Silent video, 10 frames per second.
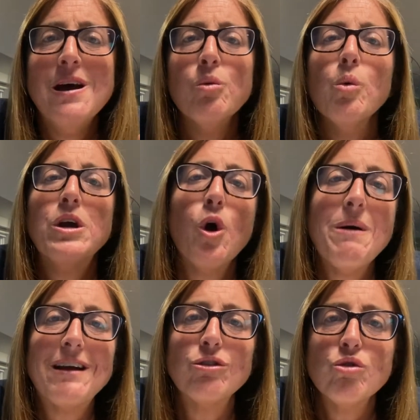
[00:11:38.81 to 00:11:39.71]
Will we go
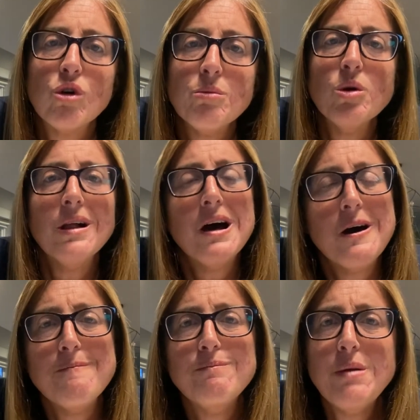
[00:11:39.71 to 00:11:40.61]
back to normal?
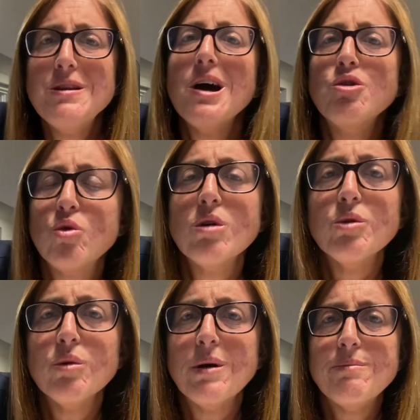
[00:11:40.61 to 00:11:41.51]
Um, maybe not
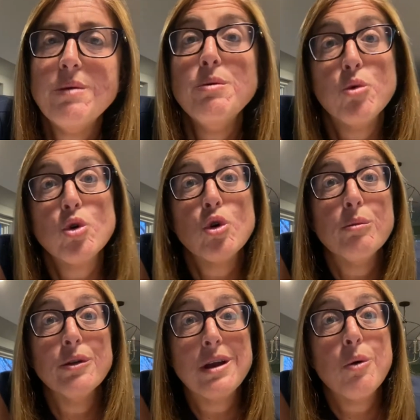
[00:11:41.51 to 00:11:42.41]
normal, but maybe more
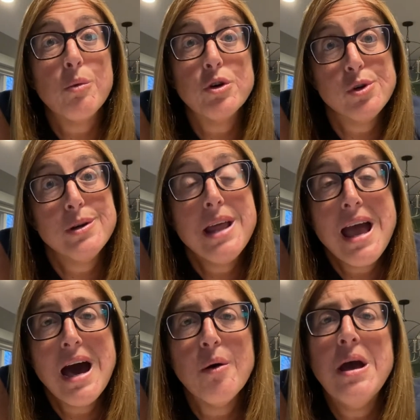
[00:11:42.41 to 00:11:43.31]
normal than what we're doing
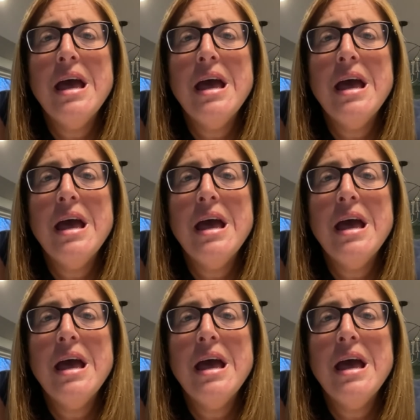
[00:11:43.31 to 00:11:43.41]
now.